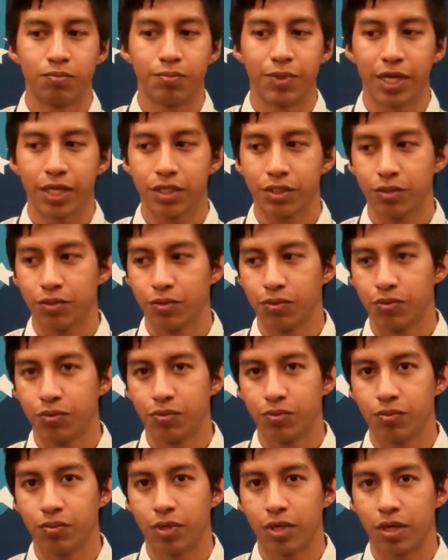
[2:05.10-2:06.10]
back to
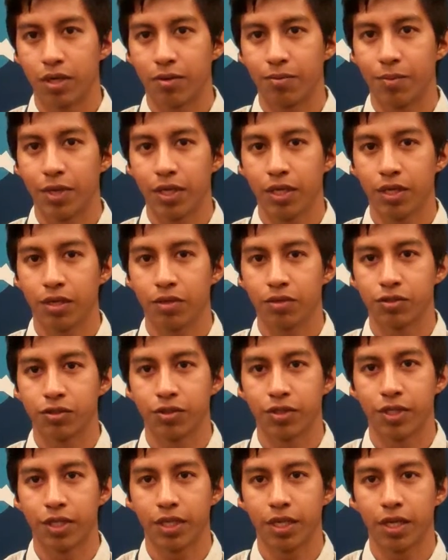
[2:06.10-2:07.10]
Mexico so
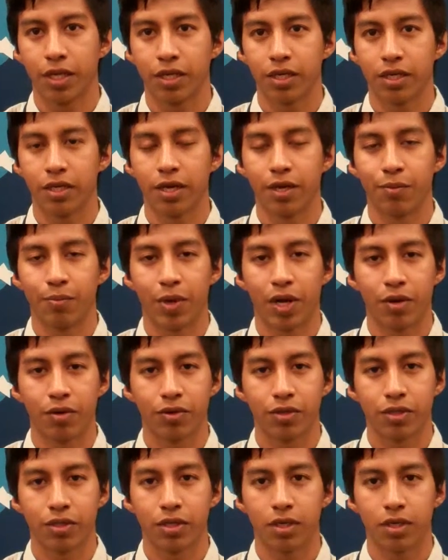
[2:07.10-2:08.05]
that they can empower